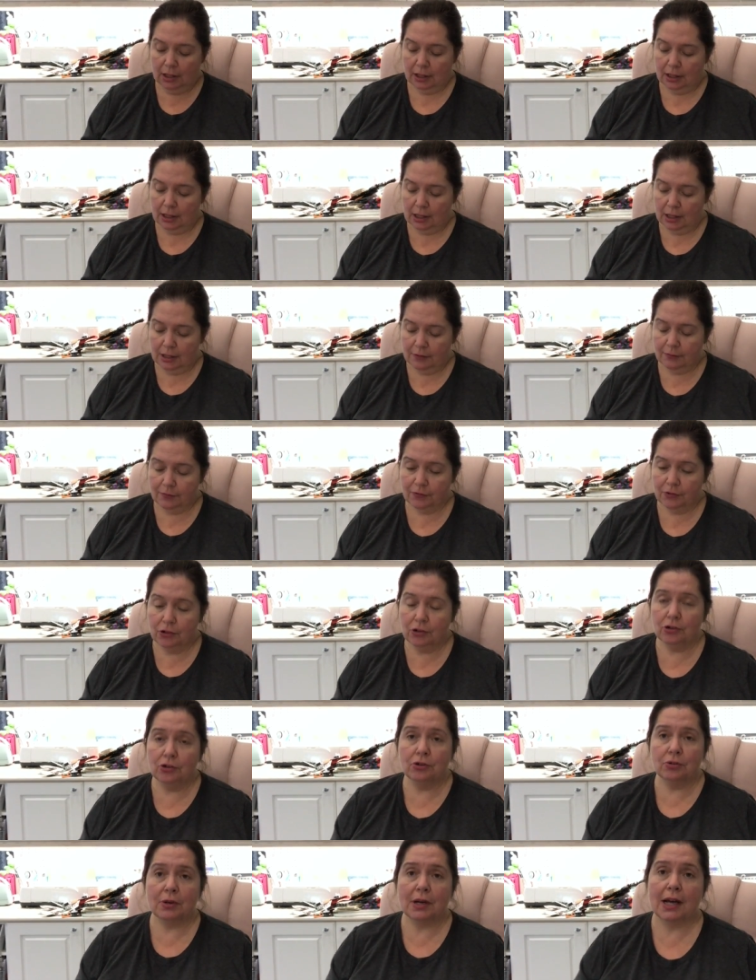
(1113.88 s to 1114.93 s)
a
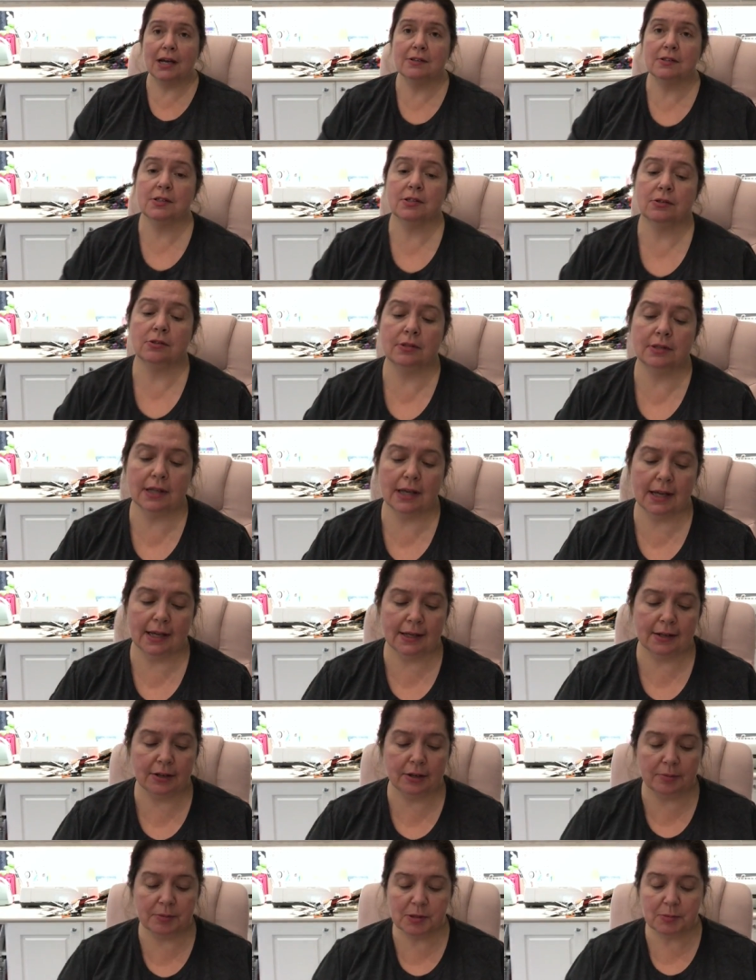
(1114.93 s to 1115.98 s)
few household
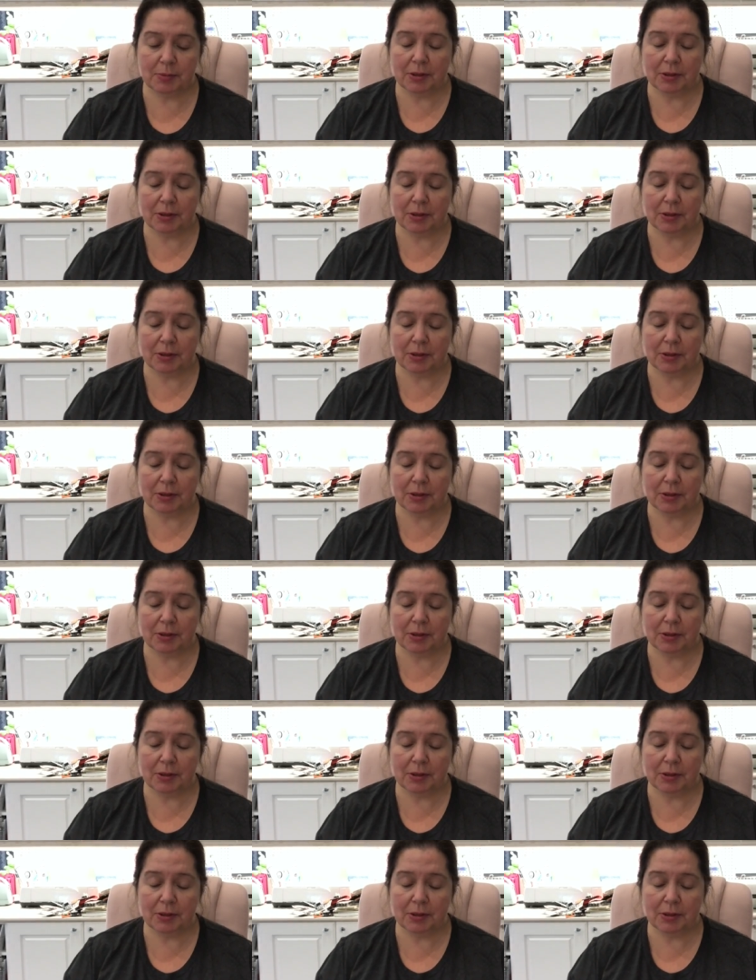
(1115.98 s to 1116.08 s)
items,